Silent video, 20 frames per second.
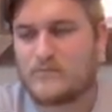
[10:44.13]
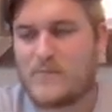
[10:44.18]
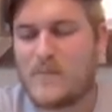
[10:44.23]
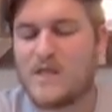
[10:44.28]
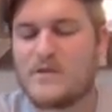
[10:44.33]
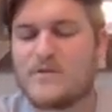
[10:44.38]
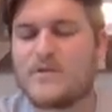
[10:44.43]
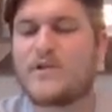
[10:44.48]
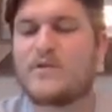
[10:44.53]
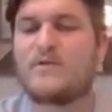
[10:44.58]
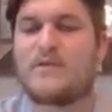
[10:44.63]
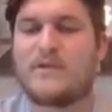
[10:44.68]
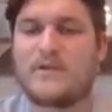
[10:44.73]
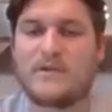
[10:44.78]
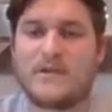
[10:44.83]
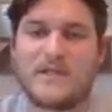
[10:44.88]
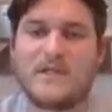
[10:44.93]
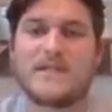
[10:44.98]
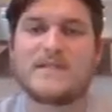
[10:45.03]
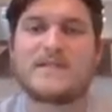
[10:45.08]
So
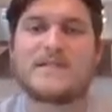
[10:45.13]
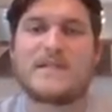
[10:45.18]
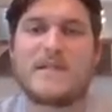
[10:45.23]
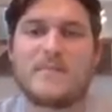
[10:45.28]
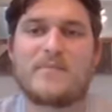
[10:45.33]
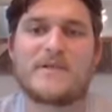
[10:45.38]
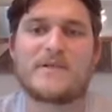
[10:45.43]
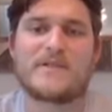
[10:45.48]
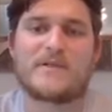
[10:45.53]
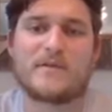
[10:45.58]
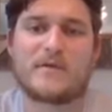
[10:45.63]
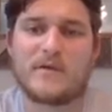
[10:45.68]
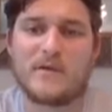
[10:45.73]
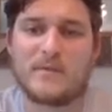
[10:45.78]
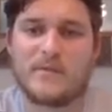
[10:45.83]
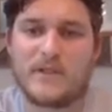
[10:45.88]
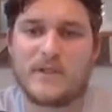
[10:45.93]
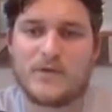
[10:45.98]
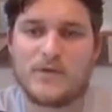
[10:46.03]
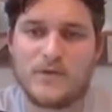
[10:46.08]
these lipids are going
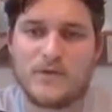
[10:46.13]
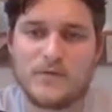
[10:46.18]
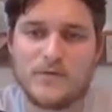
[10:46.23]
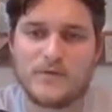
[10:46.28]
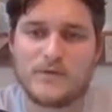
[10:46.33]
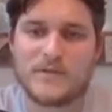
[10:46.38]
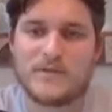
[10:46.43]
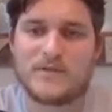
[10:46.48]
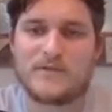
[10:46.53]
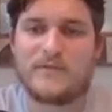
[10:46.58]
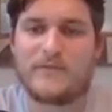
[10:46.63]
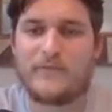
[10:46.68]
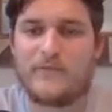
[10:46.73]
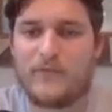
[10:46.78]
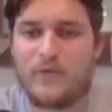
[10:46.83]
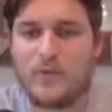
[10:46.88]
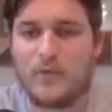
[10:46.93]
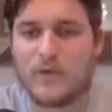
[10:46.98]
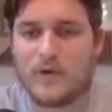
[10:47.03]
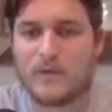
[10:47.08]
to be used to
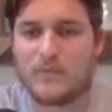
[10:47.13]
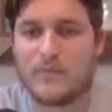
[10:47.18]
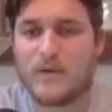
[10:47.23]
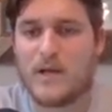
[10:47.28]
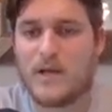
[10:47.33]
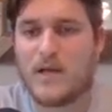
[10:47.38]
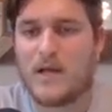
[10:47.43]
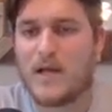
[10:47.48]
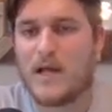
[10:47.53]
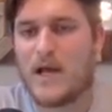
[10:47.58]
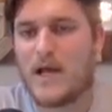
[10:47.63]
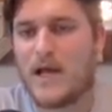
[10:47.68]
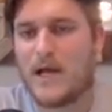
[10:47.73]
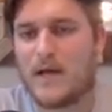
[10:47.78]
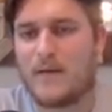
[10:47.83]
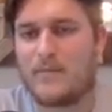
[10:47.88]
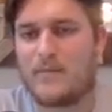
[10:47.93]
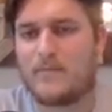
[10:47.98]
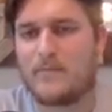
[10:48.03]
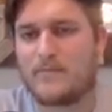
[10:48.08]
form,
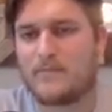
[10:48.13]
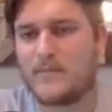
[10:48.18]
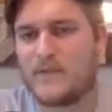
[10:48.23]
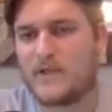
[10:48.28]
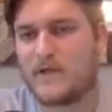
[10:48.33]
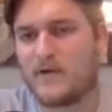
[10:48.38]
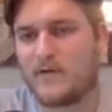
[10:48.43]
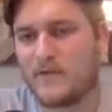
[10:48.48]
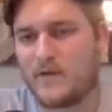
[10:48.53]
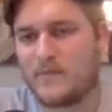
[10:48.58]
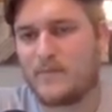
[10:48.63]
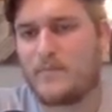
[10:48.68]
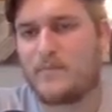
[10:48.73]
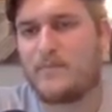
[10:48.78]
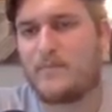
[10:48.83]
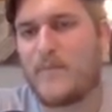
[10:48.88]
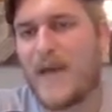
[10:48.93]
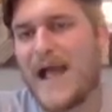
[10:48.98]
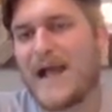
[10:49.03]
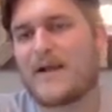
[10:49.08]
the
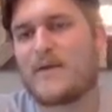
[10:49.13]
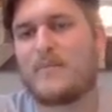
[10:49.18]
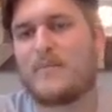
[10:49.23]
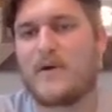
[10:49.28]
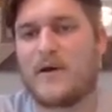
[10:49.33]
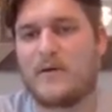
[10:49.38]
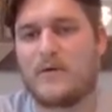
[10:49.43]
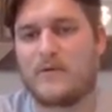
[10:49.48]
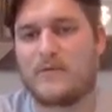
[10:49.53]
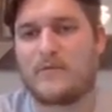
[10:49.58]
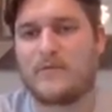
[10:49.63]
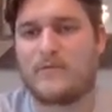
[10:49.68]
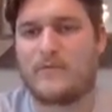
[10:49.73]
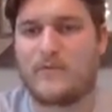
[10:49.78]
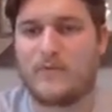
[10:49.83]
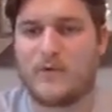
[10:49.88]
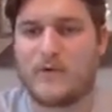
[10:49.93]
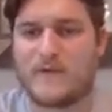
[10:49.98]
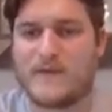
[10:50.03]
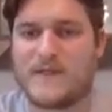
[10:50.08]
backbone
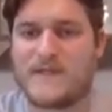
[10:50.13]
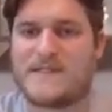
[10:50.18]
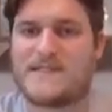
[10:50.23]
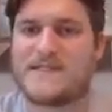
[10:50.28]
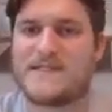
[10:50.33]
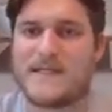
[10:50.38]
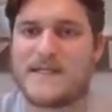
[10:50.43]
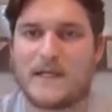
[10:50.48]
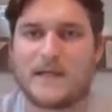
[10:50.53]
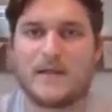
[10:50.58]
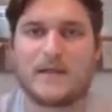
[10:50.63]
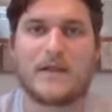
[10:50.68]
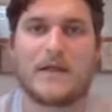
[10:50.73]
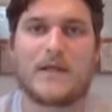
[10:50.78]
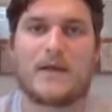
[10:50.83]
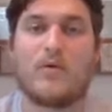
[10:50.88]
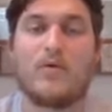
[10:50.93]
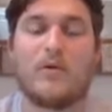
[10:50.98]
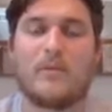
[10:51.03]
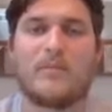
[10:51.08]
for these
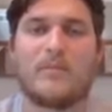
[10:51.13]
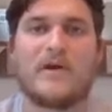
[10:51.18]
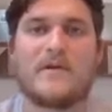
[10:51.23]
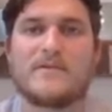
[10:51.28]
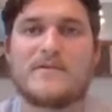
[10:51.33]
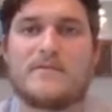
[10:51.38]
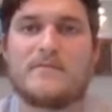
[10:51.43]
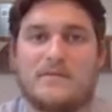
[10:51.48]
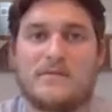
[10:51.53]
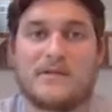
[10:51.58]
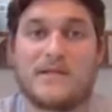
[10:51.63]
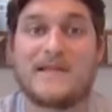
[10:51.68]
signaling hormones.